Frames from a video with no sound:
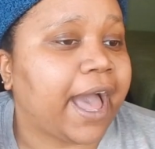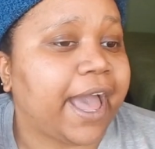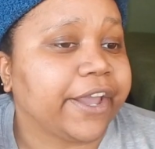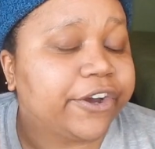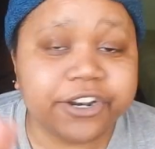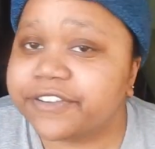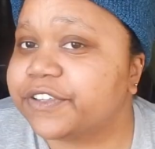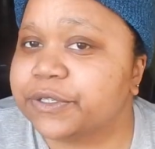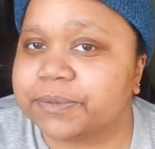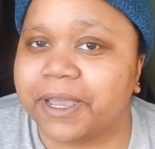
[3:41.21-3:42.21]
I could have
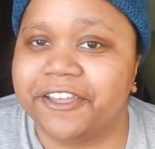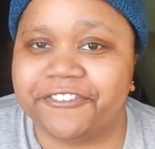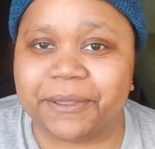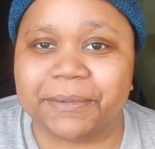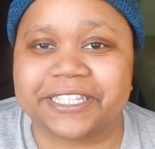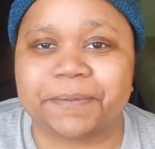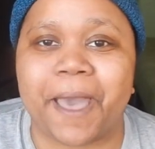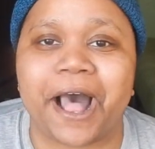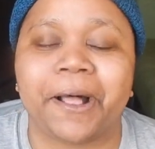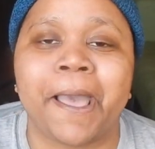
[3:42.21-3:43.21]
used My Fitness
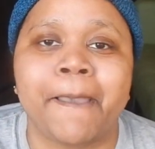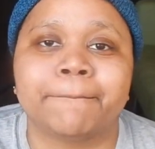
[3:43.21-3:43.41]
Pal.